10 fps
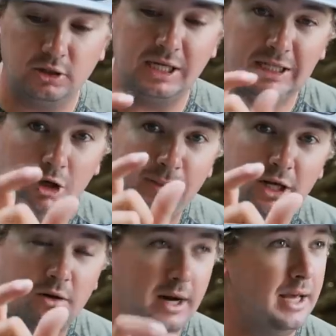they're eating little bitty
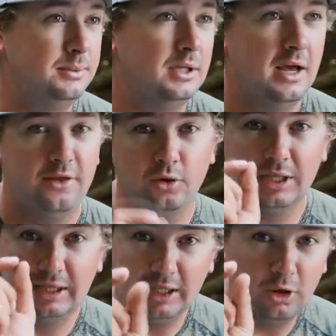crabs. They're
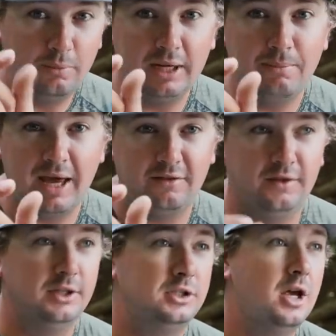eating little bitty bait
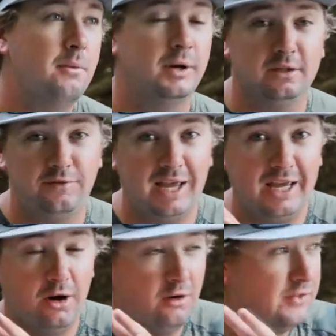fish, because if they
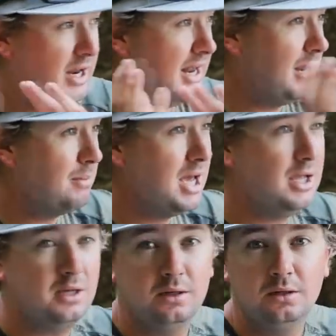get off that dang
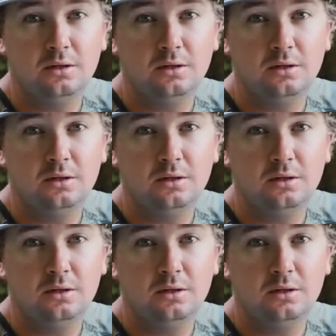bank,